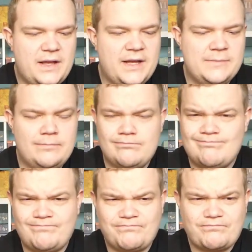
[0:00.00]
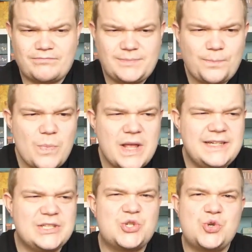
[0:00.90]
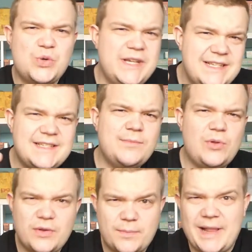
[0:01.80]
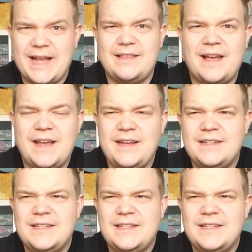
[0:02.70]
The tree symbol on the black die,